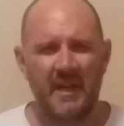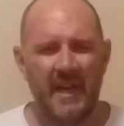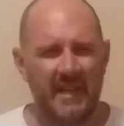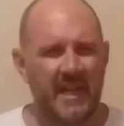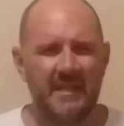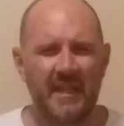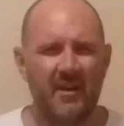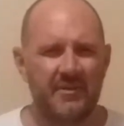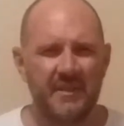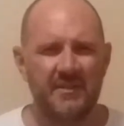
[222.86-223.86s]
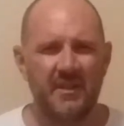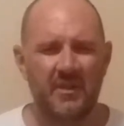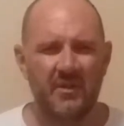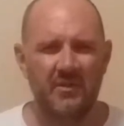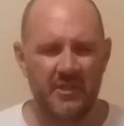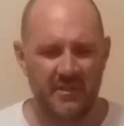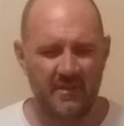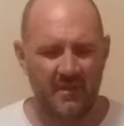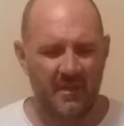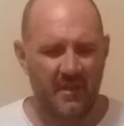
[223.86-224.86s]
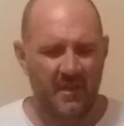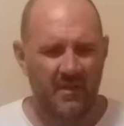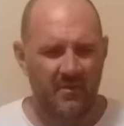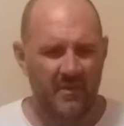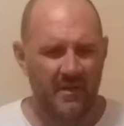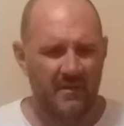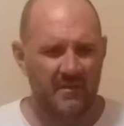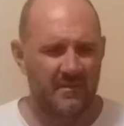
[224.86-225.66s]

And that debtor's institution, well,